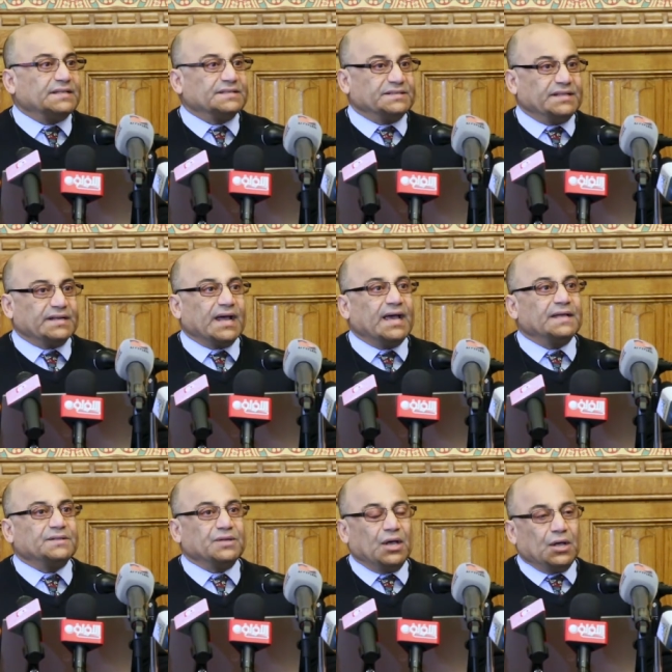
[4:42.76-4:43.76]
It is the
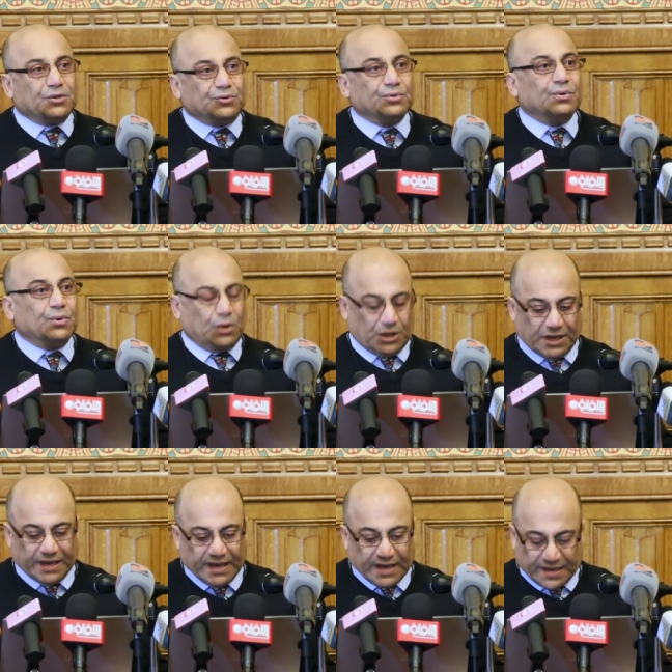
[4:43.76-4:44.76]
right to uh,
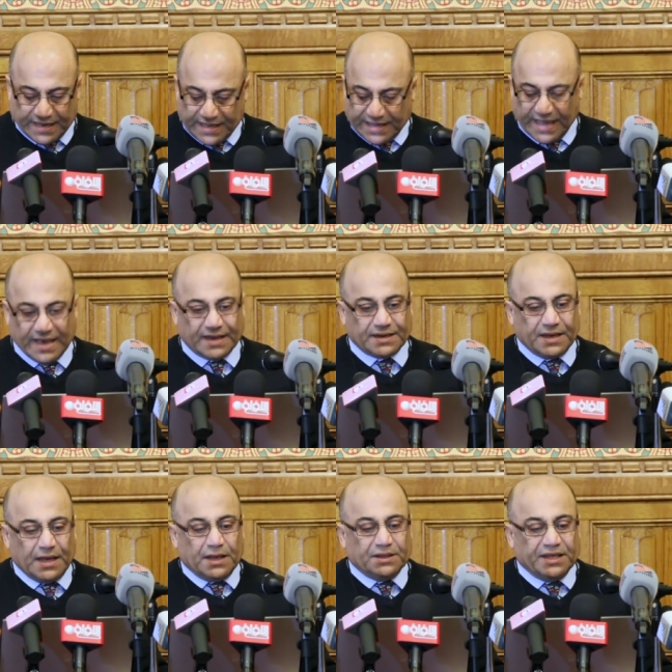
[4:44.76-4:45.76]
regain
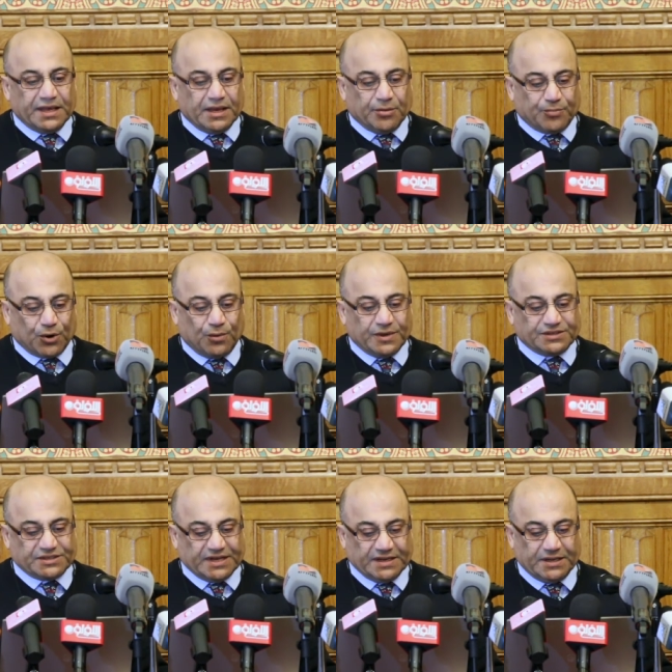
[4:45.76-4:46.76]
the
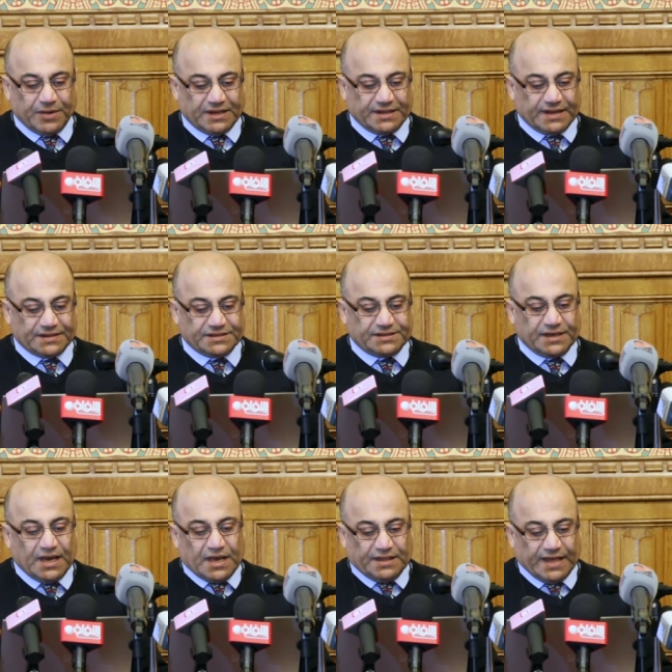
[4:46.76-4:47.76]
promised independence
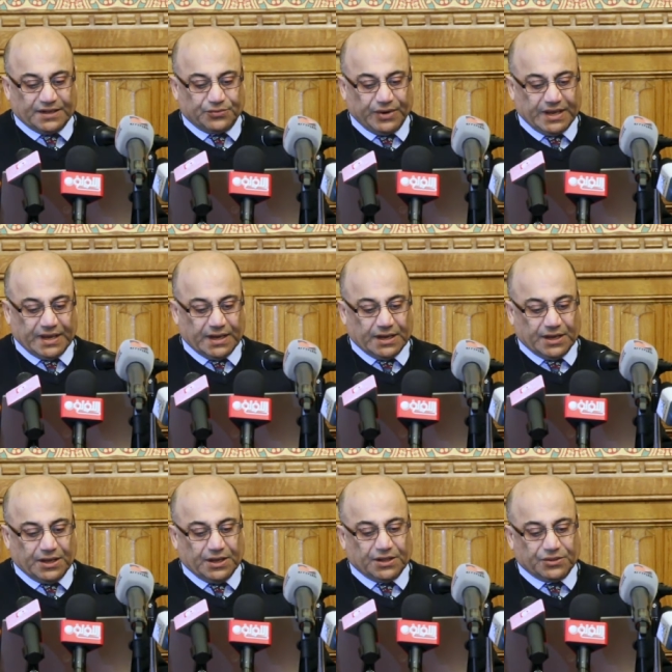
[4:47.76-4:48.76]
that we uh,